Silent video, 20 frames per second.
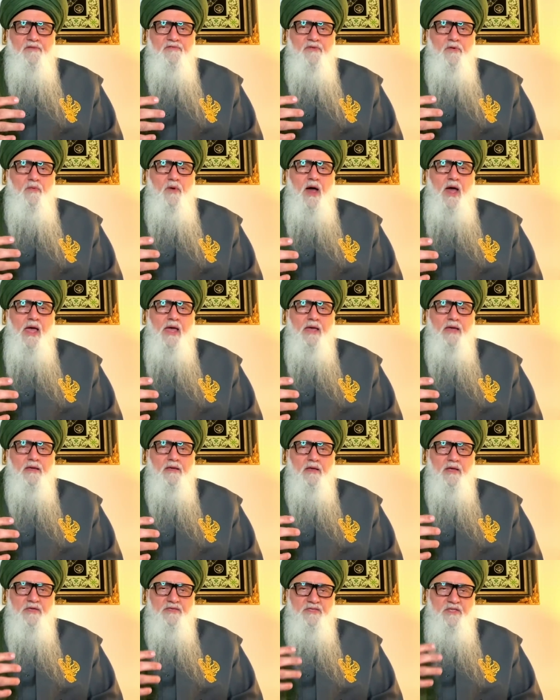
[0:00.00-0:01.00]
For why?
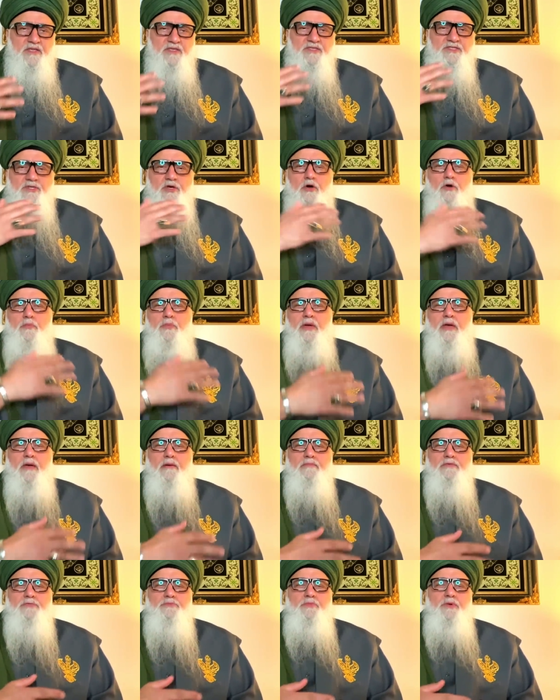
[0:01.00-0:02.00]
Because then soul
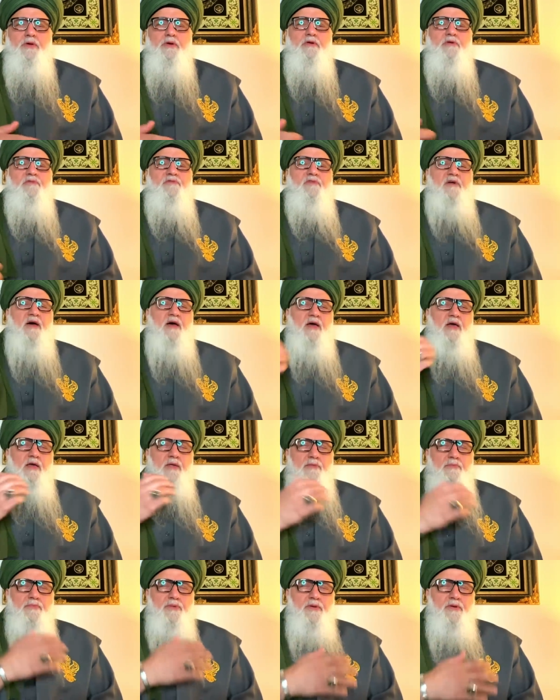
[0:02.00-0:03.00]
becomes
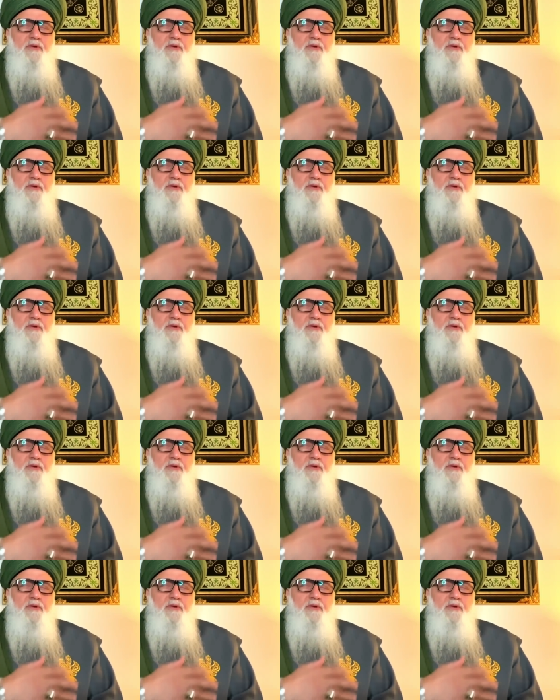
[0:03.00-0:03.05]
purified,